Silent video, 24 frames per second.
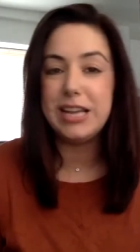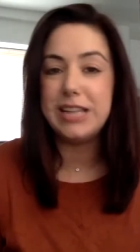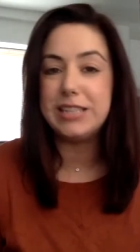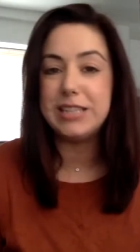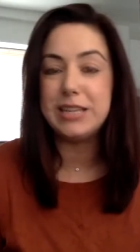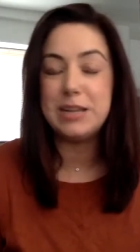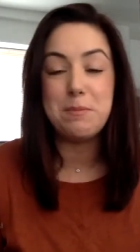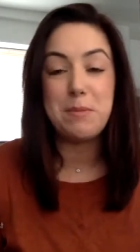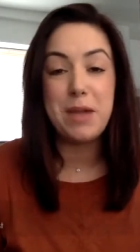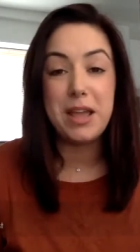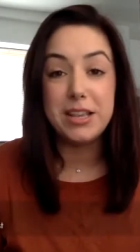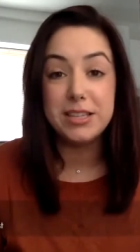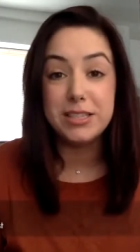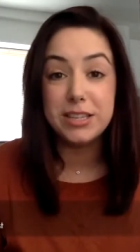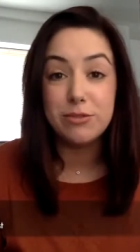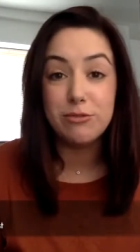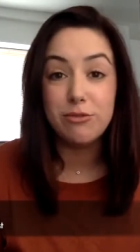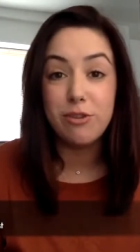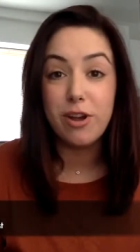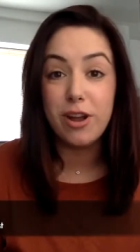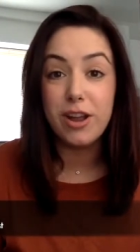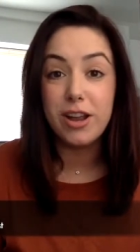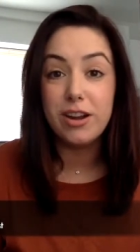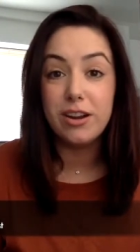is an amazing
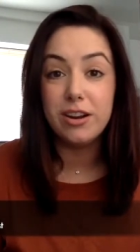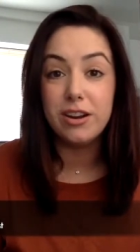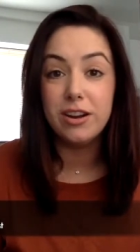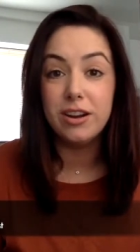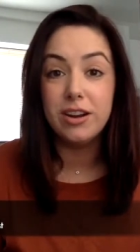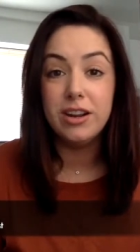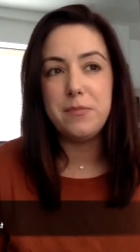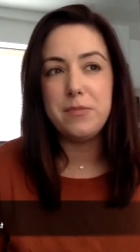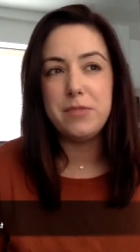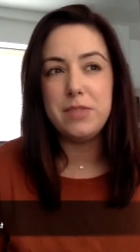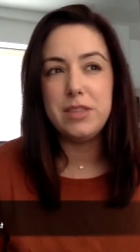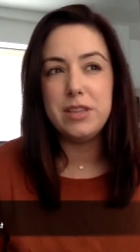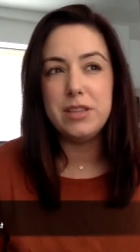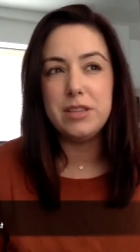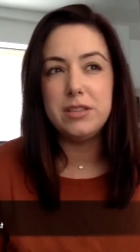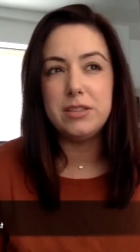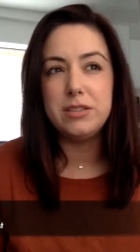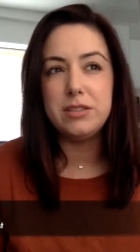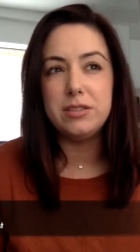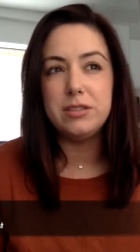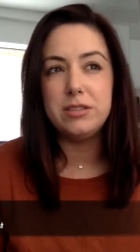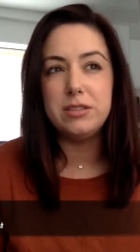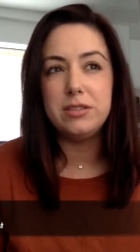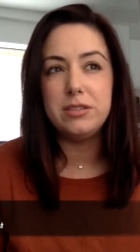writer. This
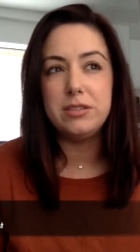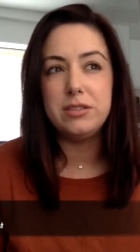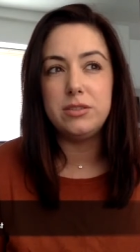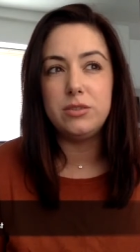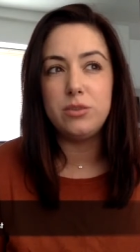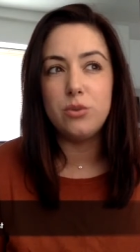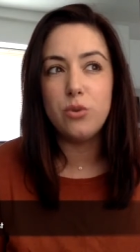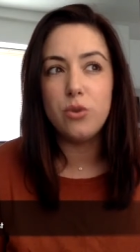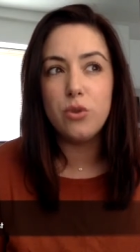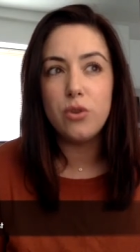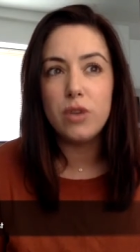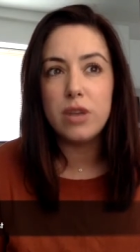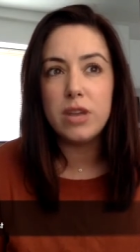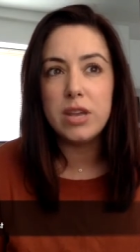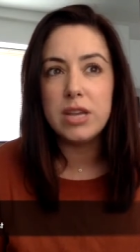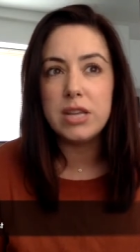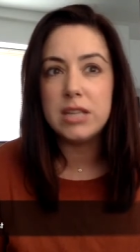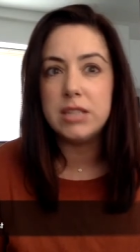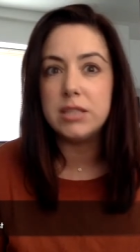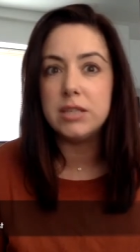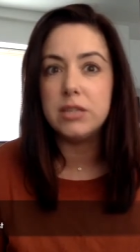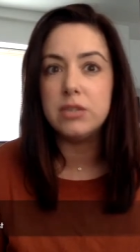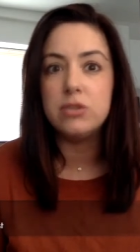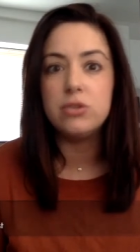story
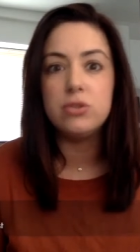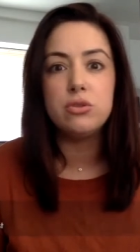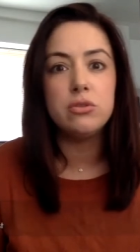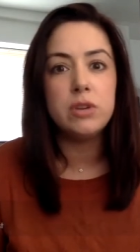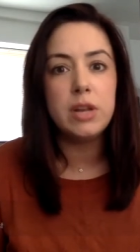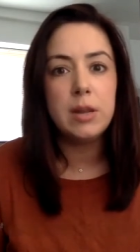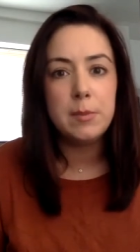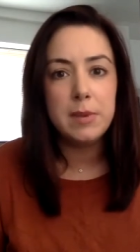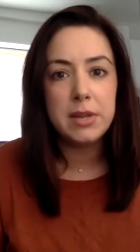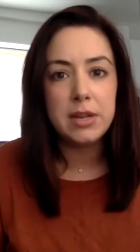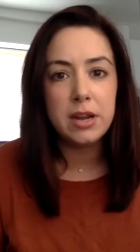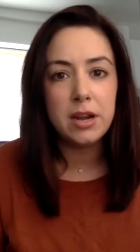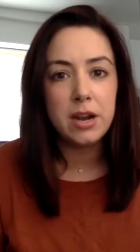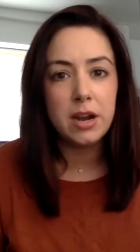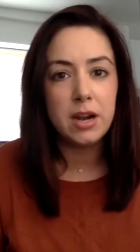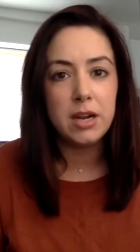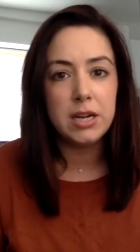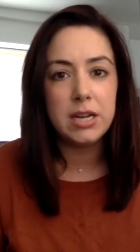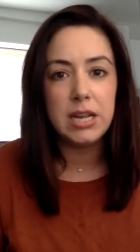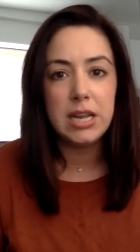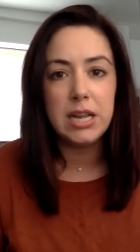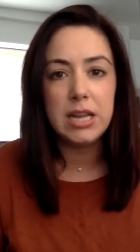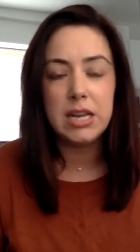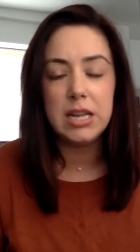is extremely
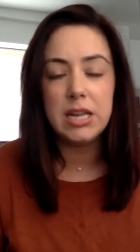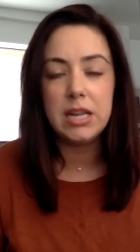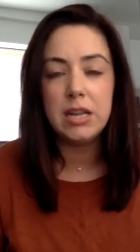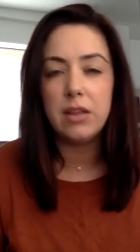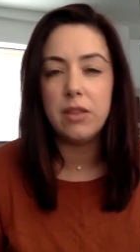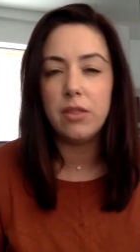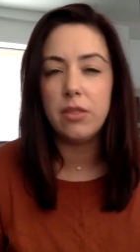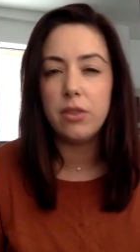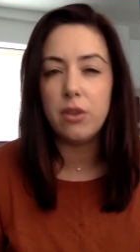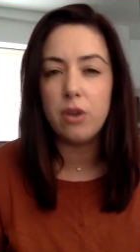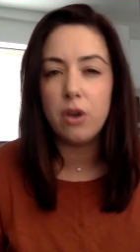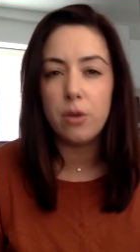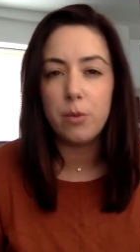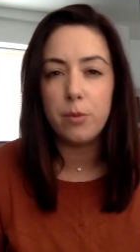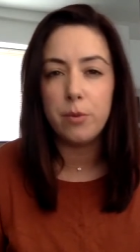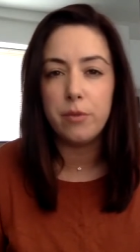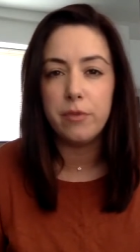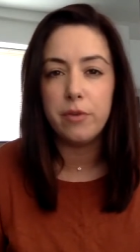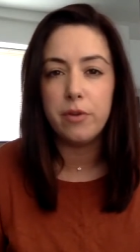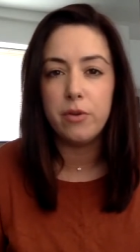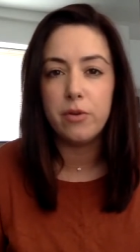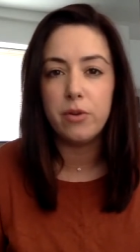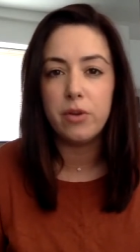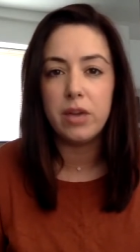hard hitting and thought
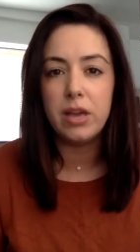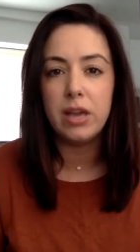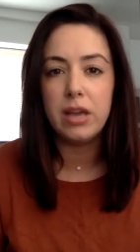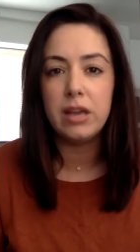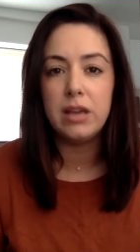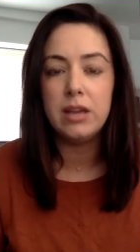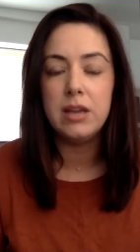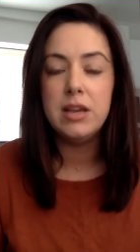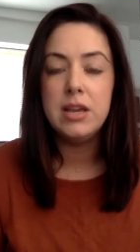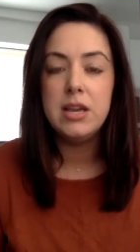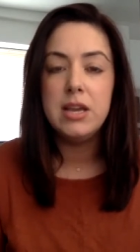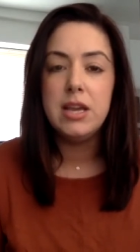provoking.